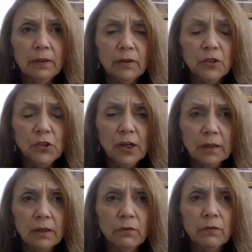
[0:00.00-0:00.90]
check
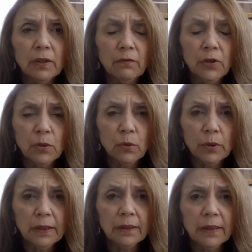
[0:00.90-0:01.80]
the
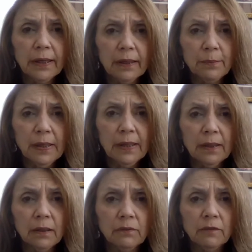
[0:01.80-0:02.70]
recording that I had
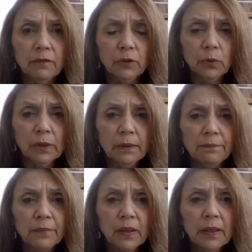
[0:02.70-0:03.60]
made of the fluid
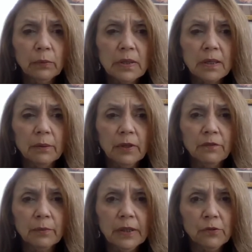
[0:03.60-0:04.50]
that was coming
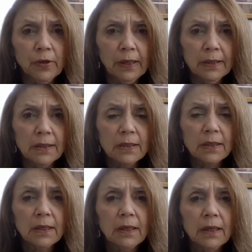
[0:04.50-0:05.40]
from my drains,
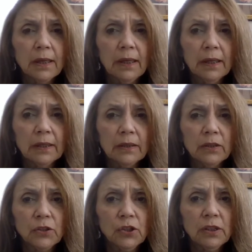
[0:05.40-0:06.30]
and
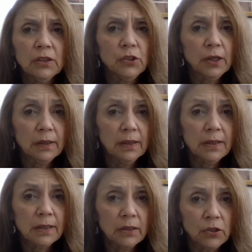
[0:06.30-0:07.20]
she did check the
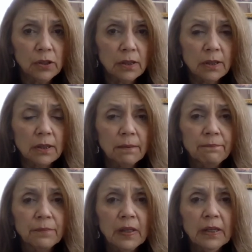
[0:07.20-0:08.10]
incisions.
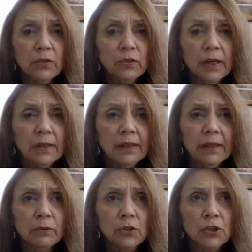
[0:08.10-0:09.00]
And you're not
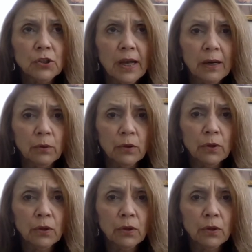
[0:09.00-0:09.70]
allowed to shower